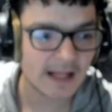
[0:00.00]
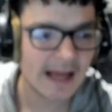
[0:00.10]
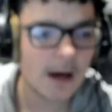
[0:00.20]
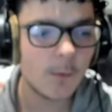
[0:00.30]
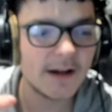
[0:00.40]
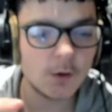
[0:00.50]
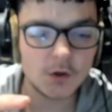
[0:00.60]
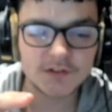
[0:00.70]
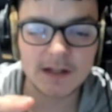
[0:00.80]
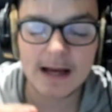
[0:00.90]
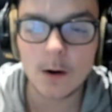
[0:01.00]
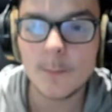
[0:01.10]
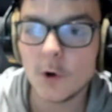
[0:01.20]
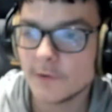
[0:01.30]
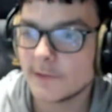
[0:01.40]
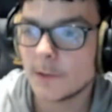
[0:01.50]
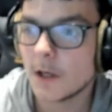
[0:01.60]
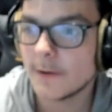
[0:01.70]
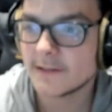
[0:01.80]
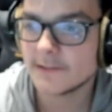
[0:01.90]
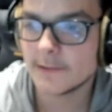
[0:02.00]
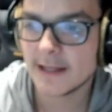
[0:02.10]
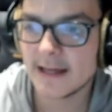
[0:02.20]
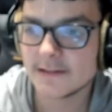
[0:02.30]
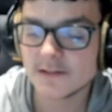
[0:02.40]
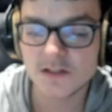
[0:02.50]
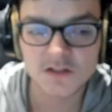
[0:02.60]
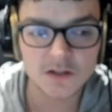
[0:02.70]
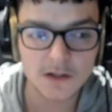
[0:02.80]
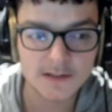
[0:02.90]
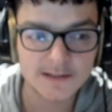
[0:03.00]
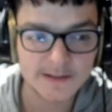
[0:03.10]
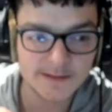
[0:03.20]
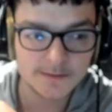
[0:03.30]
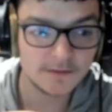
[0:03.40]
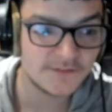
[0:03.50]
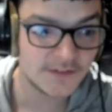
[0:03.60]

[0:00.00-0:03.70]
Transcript: how I'm also going to get certain,